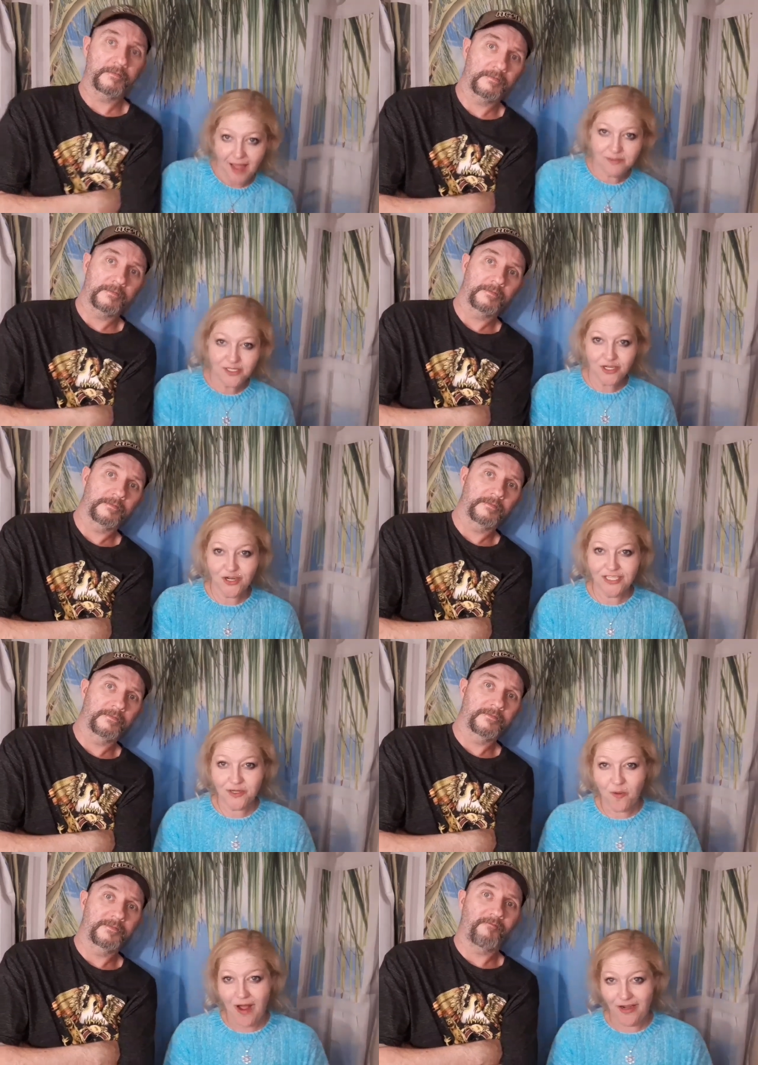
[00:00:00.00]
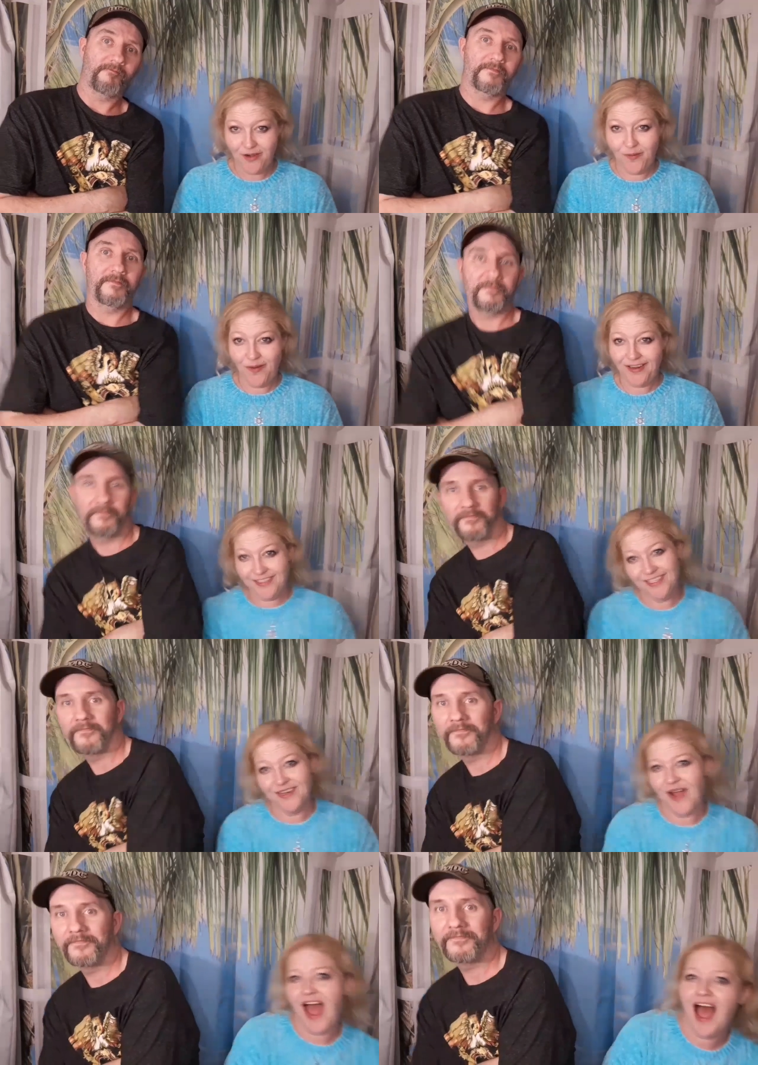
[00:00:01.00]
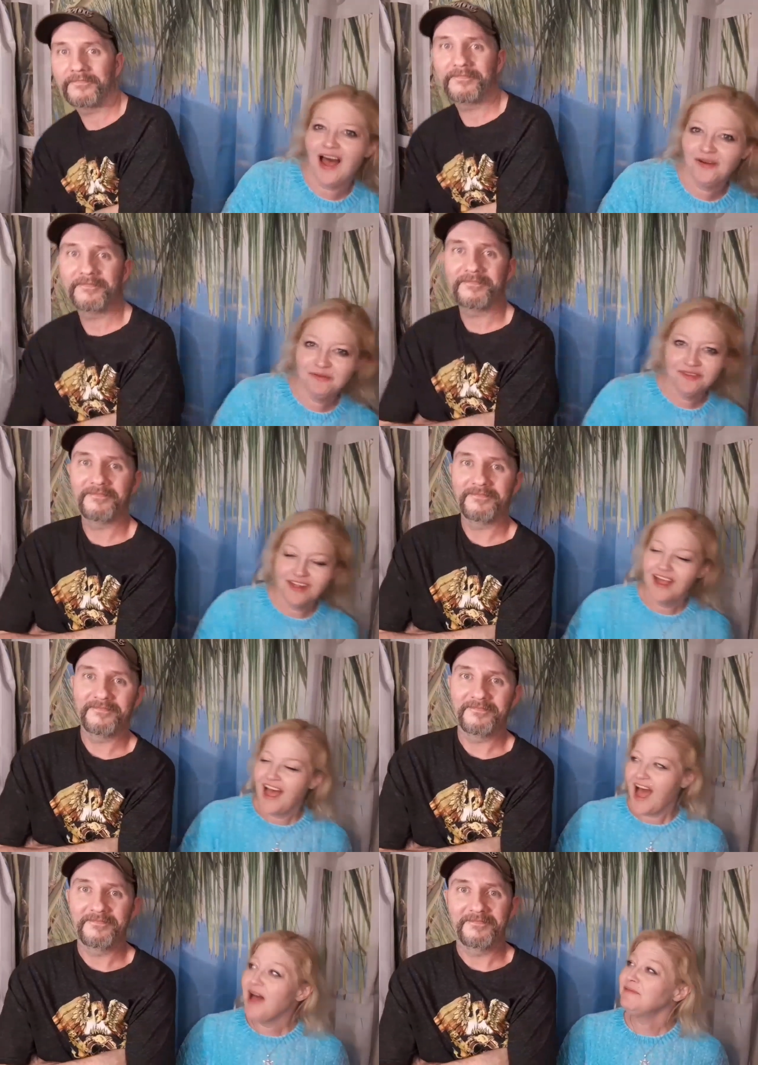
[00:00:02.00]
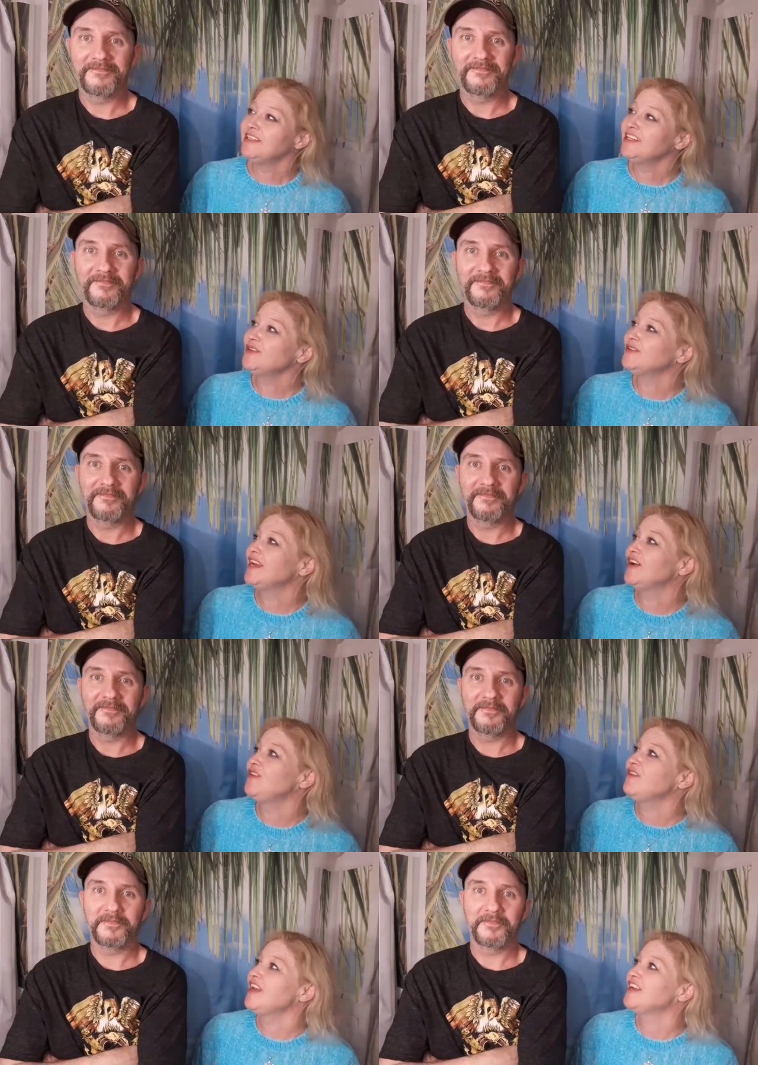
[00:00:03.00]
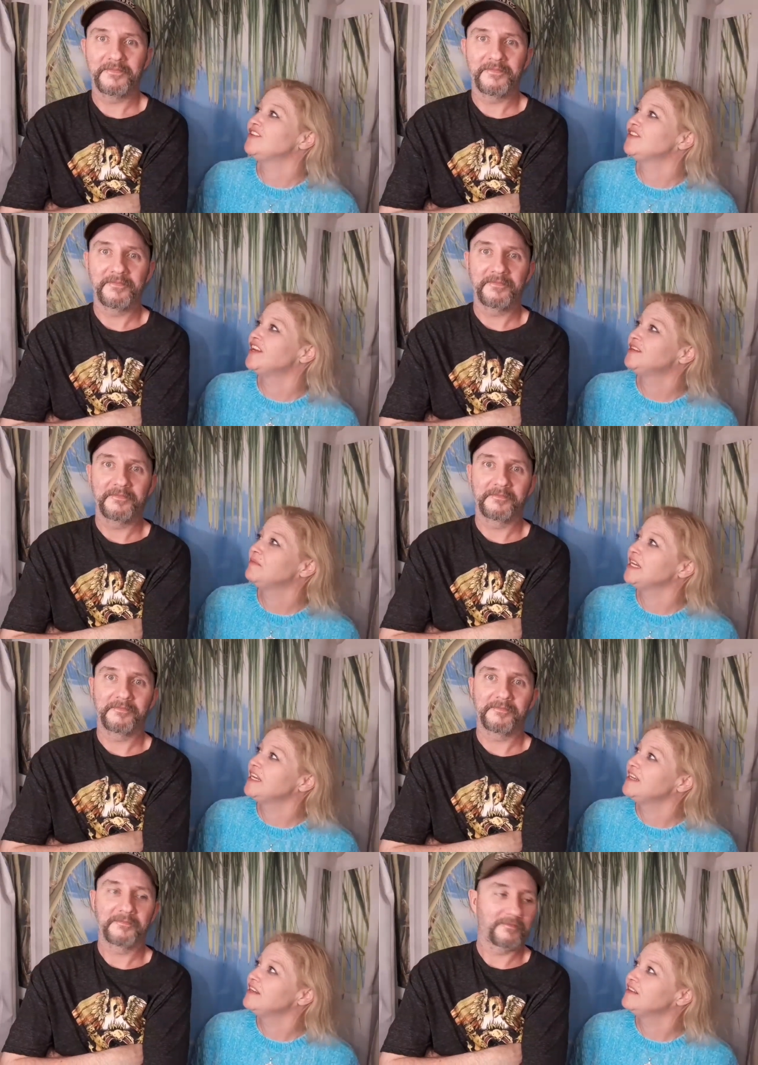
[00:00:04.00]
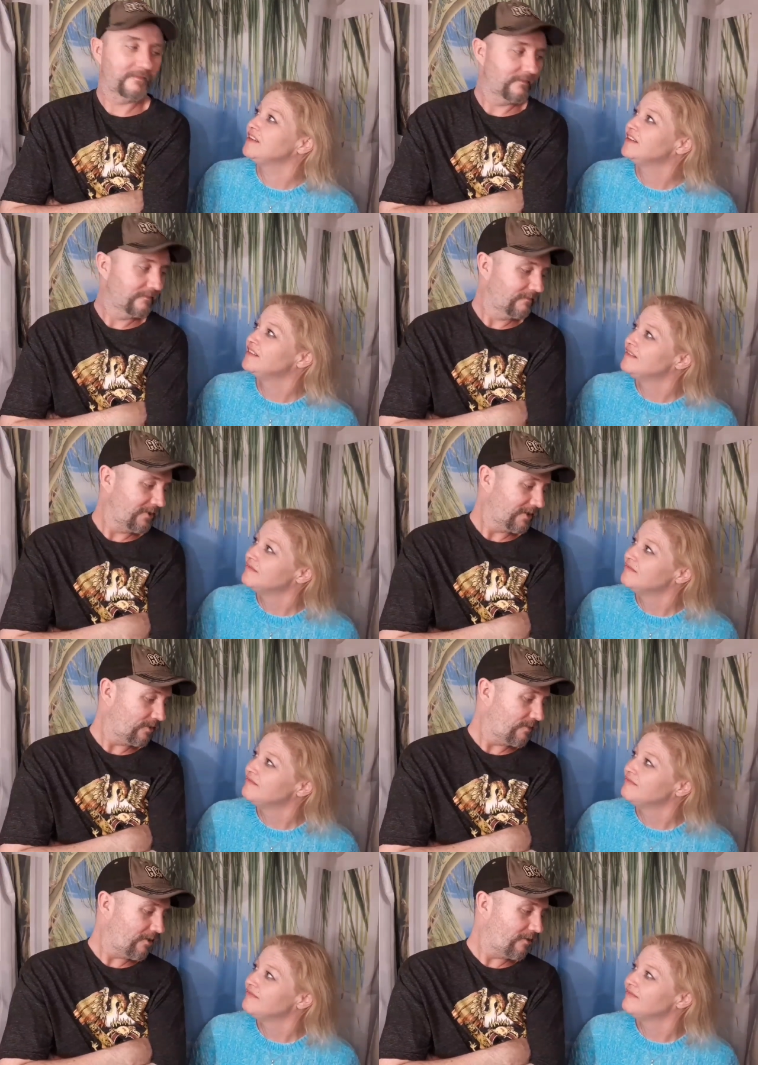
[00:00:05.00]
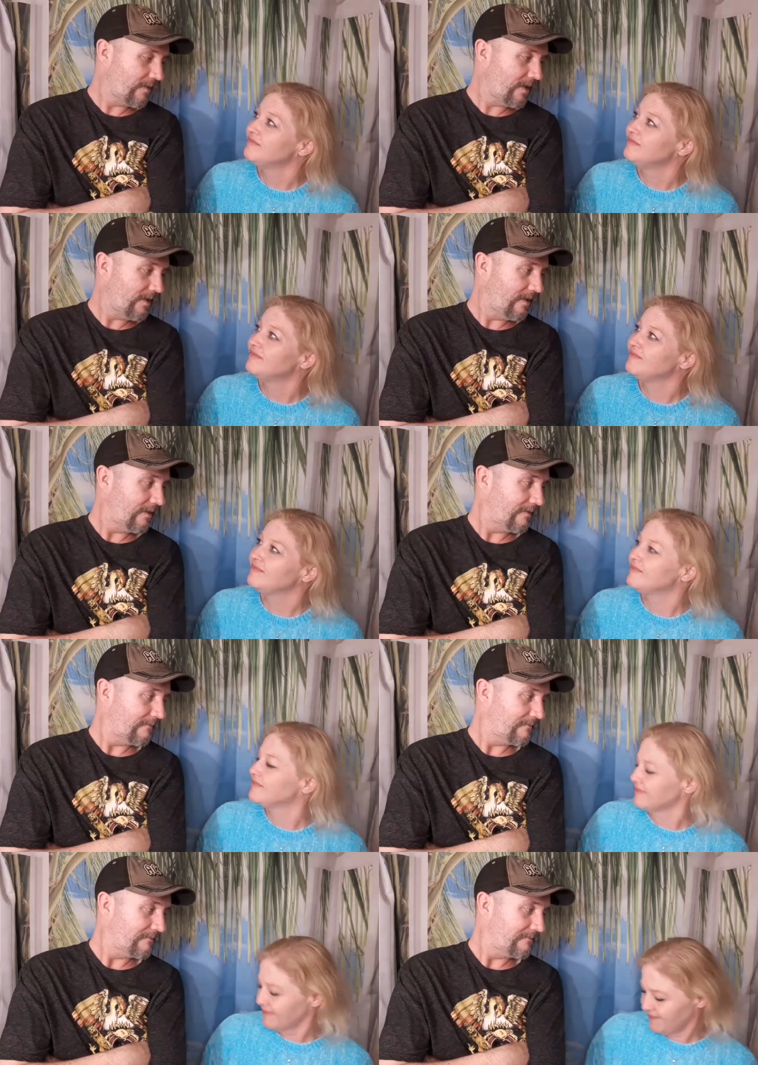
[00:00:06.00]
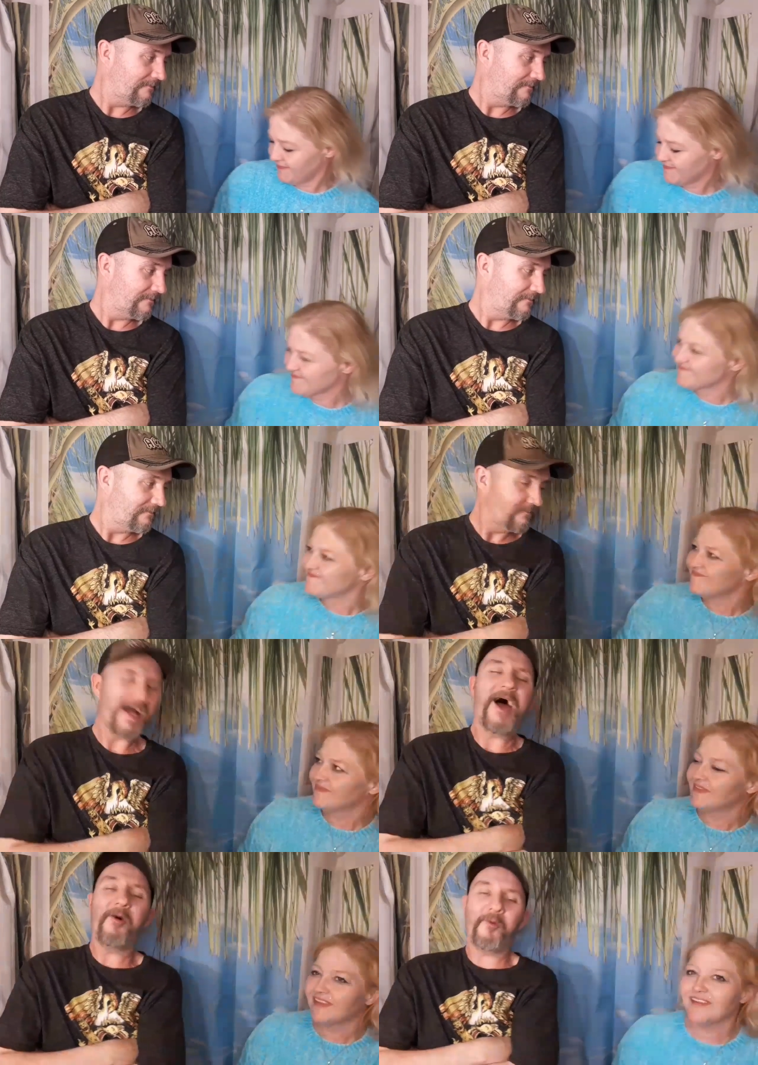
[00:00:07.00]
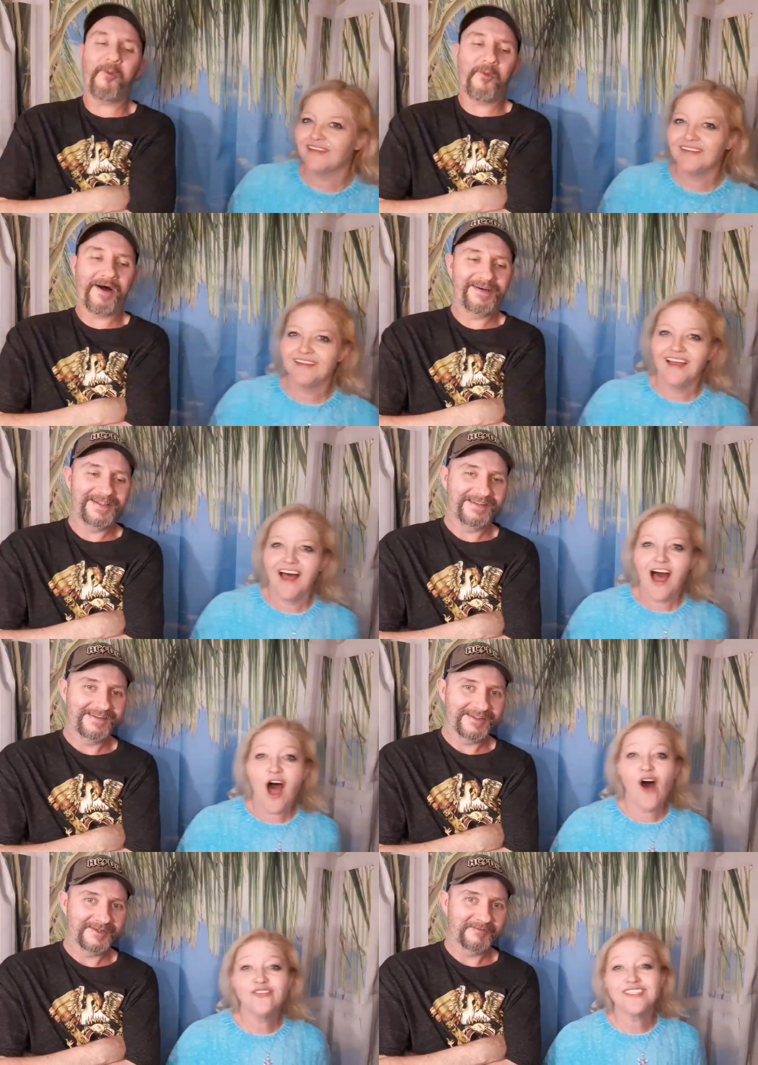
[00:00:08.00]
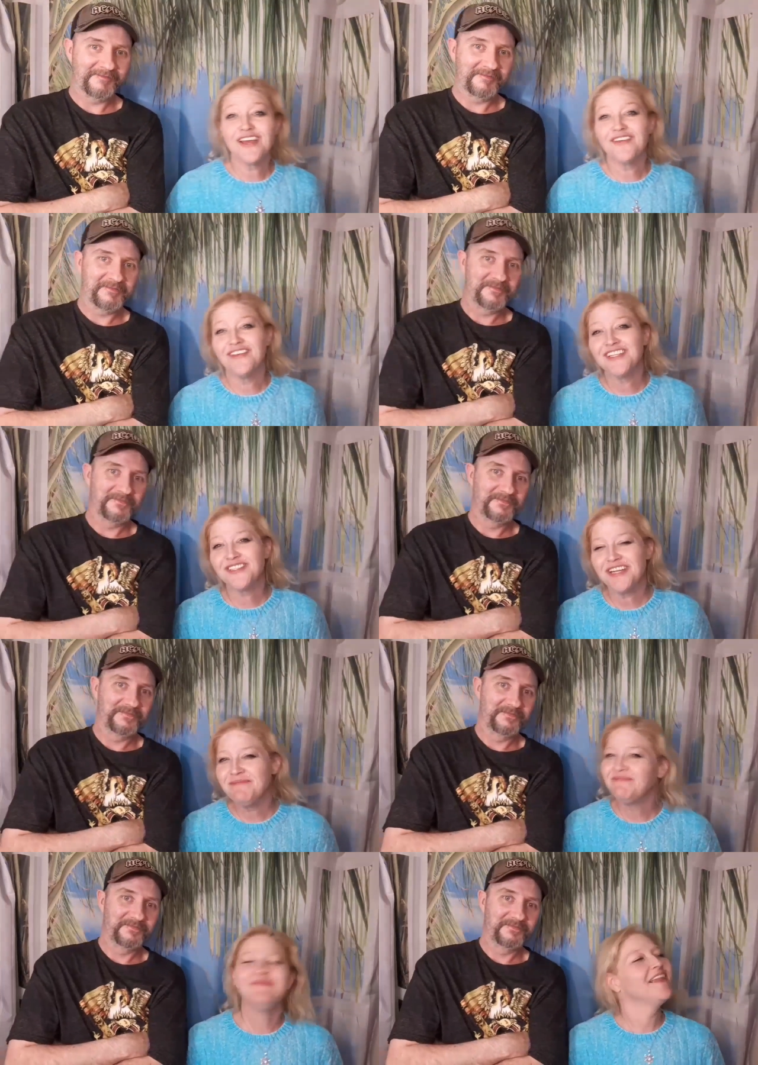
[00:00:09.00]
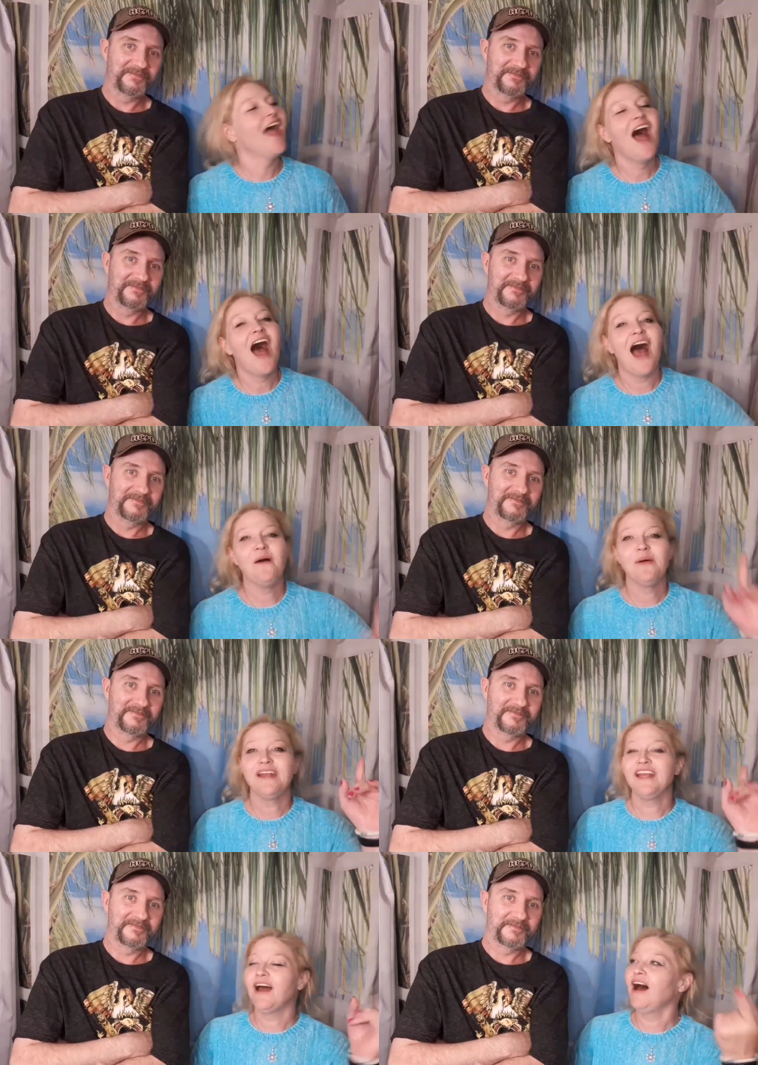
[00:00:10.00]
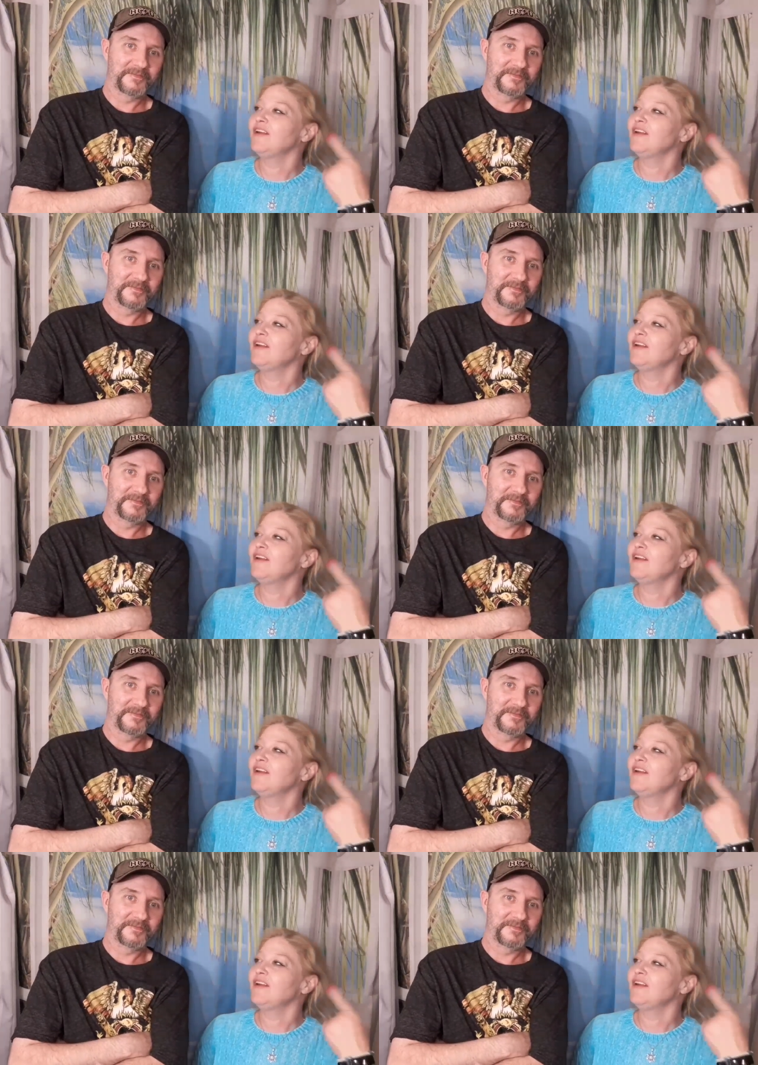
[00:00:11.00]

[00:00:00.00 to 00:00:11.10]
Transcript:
Speaker 1: I'm sure it's quite annoying too. I'm little now. You can't do that to me.
Speaker 2: You're still bigger than me. Ow.
Speaker 1: Off scale victory. I went into